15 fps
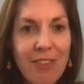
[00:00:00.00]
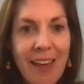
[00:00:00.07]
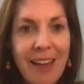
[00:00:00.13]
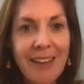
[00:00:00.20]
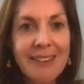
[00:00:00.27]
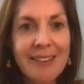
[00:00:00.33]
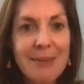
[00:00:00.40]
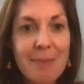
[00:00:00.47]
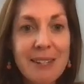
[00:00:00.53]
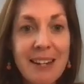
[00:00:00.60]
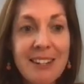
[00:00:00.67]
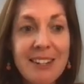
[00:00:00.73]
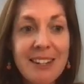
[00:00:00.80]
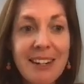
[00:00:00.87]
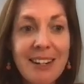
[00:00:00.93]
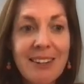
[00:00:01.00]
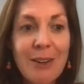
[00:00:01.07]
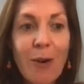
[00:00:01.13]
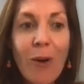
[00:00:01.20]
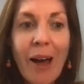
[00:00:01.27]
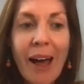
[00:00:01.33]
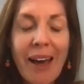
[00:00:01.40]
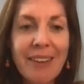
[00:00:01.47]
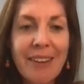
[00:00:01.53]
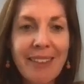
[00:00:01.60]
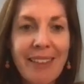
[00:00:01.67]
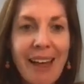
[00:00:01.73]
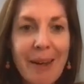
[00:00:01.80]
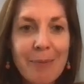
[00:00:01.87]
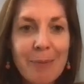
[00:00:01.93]
things and potentially not having
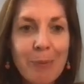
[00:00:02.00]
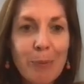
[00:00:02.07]
that